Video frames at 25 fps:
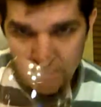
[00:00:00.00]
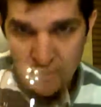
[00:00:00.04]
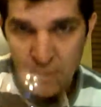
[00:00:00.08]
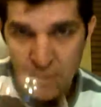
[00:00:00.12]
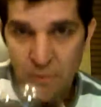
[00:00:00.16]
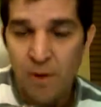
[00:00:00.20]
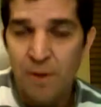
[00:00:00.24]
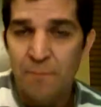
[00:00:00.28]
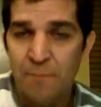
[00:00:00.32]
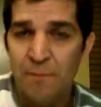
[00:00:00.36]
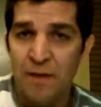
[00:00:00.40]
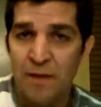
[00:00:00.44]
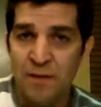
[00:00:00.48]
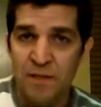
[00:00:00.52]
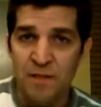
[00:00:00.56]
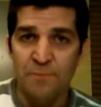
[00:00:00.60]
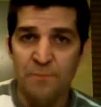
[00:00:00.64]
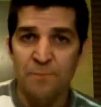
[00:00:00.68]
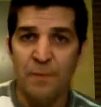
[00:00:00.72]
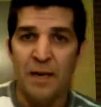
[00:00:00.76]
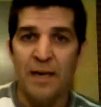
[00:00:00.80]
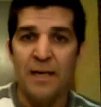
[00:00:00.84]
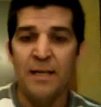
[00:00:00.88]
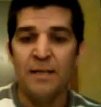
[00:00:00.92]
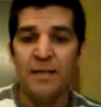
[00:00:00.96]
quite a bit of
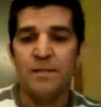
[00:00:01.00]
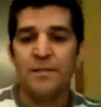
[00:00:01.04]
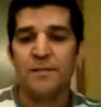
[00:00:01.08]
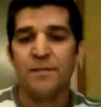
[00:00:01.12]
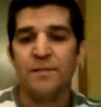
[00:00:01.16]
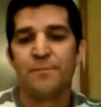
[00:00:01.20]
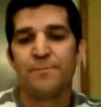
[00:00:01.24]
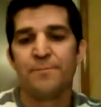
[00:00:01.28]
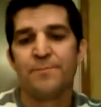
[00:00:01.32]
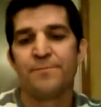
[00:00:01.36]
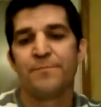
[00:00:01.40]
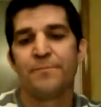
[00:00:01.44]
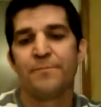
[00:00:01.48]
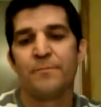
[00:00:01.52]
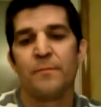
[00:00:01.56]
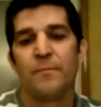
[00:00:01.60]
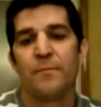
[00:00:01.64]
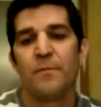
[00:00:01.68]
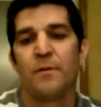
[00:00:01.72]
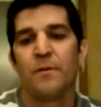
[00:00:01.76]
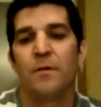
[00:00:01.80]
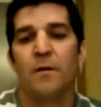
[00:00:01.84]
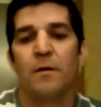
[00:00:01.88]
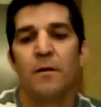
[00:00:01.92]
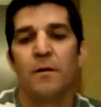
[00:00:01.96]
spice.
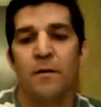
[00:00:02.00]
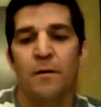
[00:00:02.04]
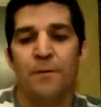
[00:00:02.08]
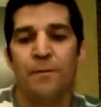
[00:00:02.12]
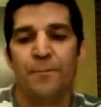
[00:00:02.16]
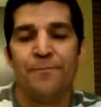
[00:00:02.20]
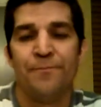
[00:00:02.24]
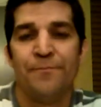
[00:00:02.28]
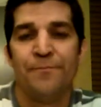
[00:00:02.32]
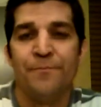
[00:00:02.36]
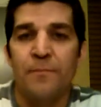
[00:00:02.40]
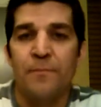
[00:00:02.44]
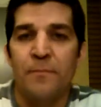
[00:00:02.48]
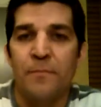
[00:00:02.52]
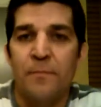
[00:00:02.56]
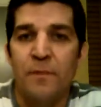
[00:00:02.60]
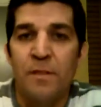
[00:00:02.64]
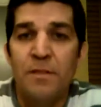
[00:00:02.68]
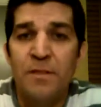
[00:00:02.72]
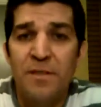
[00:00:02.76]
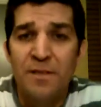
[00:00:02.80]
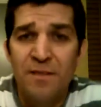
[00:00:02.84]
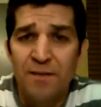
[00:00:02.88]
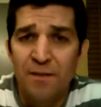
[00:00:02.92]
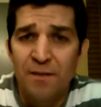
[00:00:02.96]

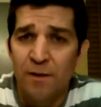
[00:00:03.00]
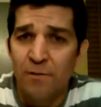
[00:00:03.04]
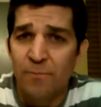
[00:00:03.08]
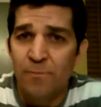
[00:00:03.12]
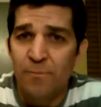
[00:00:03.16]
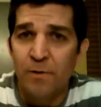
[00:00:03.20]
This is